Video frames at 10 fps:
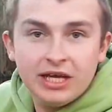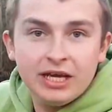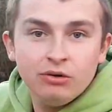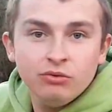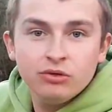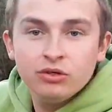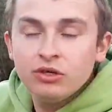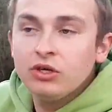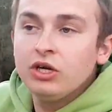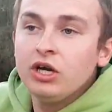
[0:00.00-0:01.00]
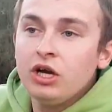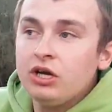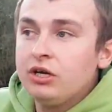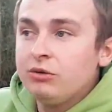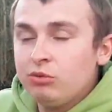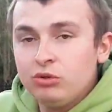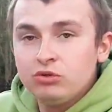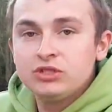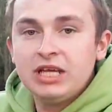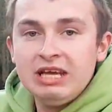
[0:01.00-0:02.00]
now we're all
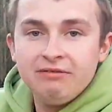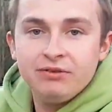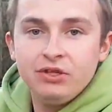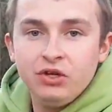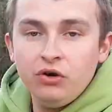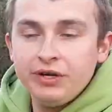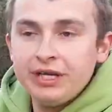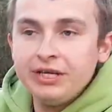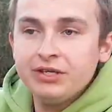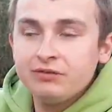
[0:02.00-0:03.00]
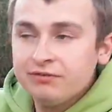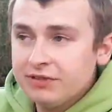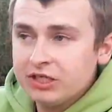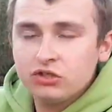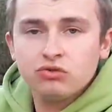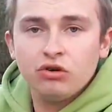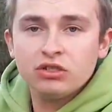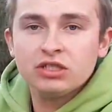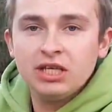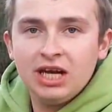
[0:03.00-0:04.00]
set for the night, and fingers
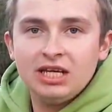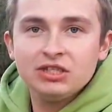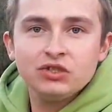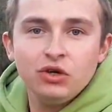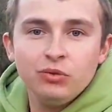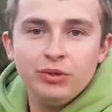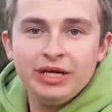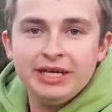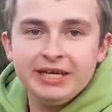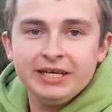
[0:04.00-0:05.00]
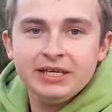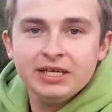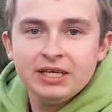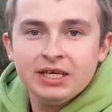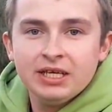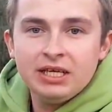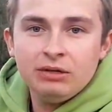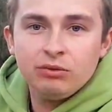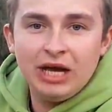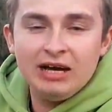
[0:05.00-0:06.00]
crossed the last night we're here
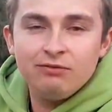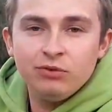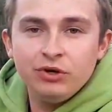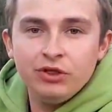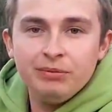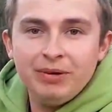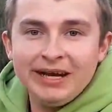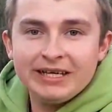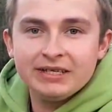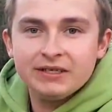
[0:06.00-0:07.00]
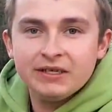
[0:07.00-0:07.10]
we'll have one on the bank.